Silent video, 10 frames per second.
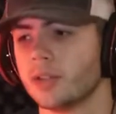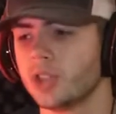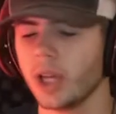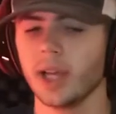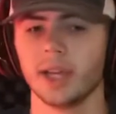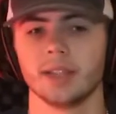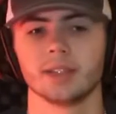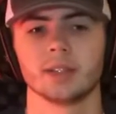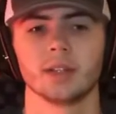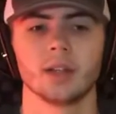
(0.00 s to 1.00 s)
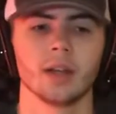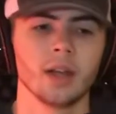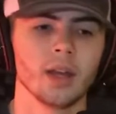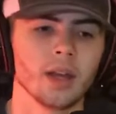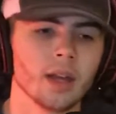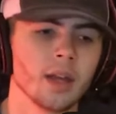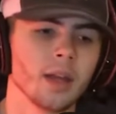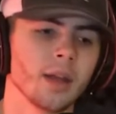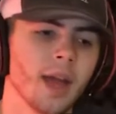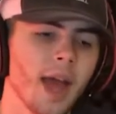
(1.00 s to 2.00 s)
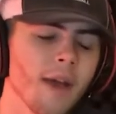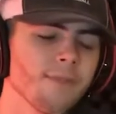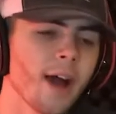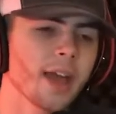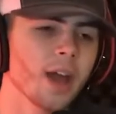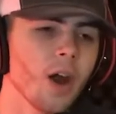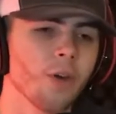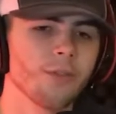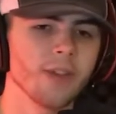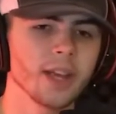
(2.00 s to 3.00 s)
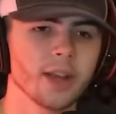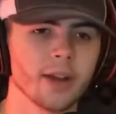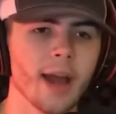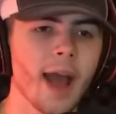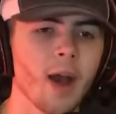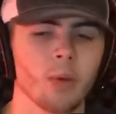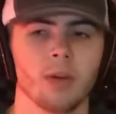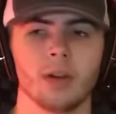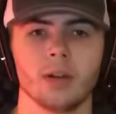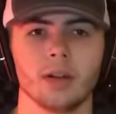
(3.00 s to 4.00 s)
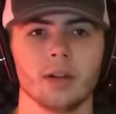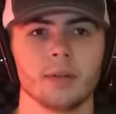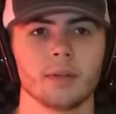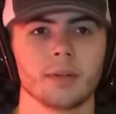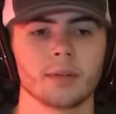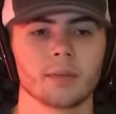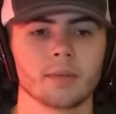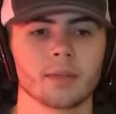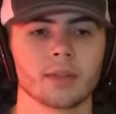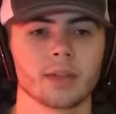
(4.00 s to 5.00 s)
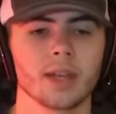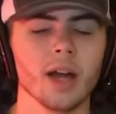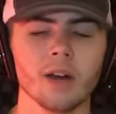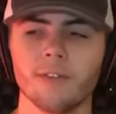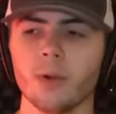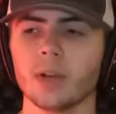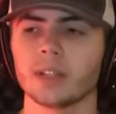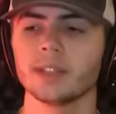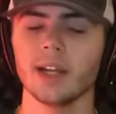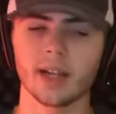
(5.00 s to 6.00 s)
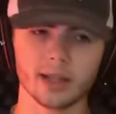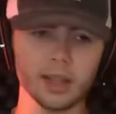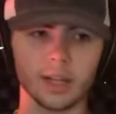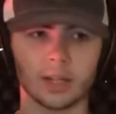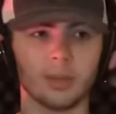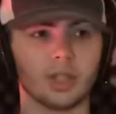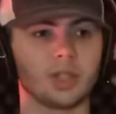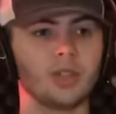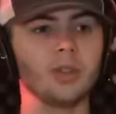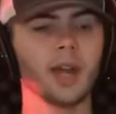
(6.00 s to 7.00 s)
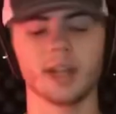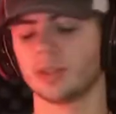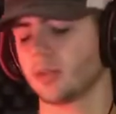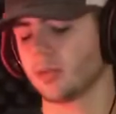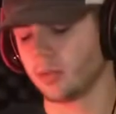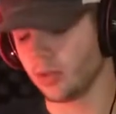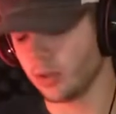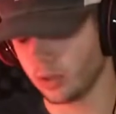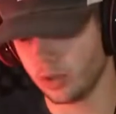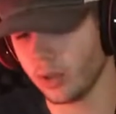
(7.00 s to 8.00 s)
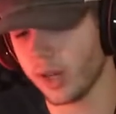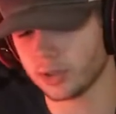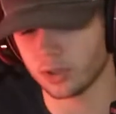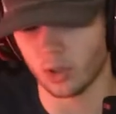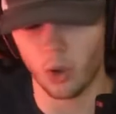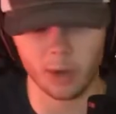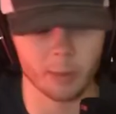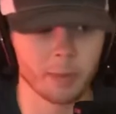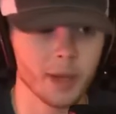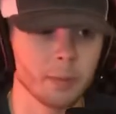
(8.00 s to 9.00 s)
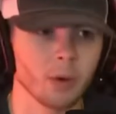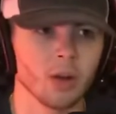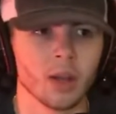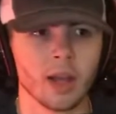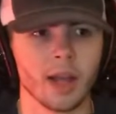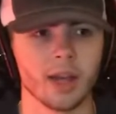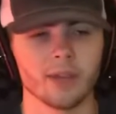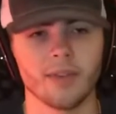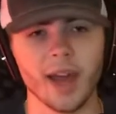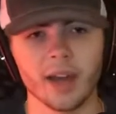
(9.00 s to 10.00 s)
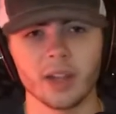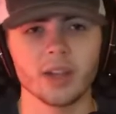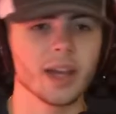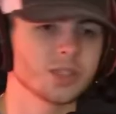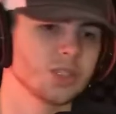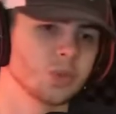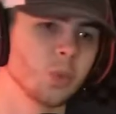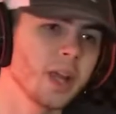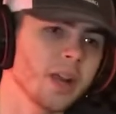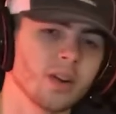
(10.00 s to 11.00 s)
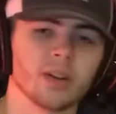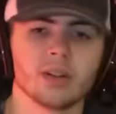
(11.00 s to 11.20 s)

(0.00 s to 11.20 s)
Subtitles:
Jeez. FIO, figure it out. California State Athletic Commission, you guys are just horrible people. And Nevada, you guys are just weird.